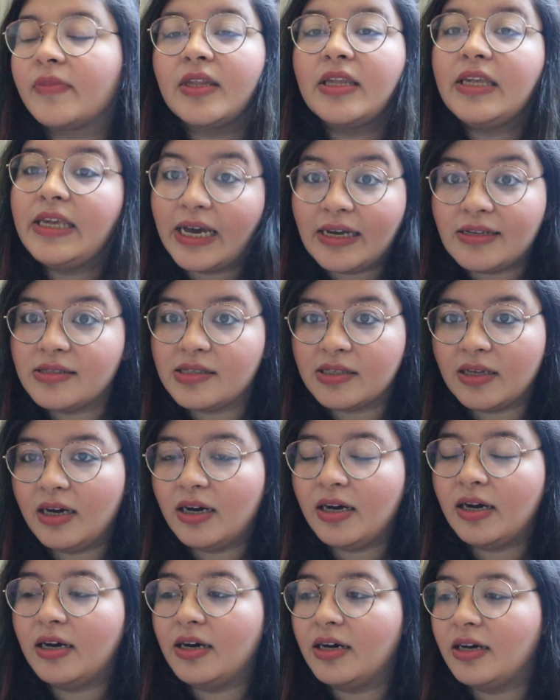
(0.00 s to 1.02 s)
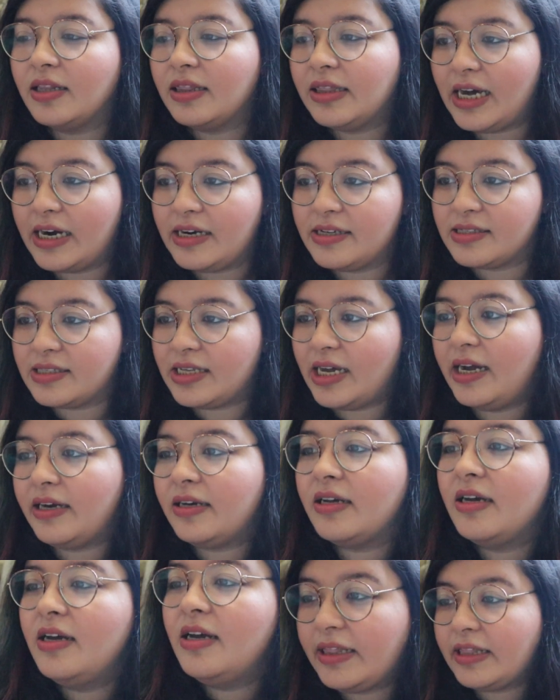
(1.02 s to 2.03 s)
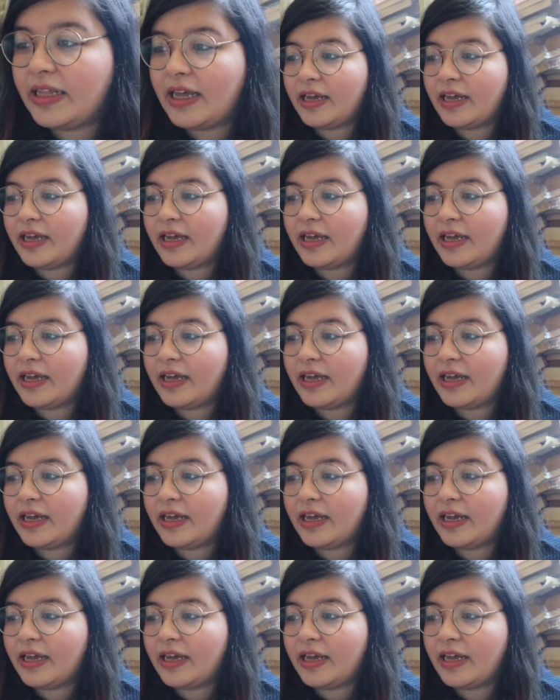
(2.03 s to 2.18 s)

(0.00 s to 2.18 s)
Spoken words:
yes, that is that. And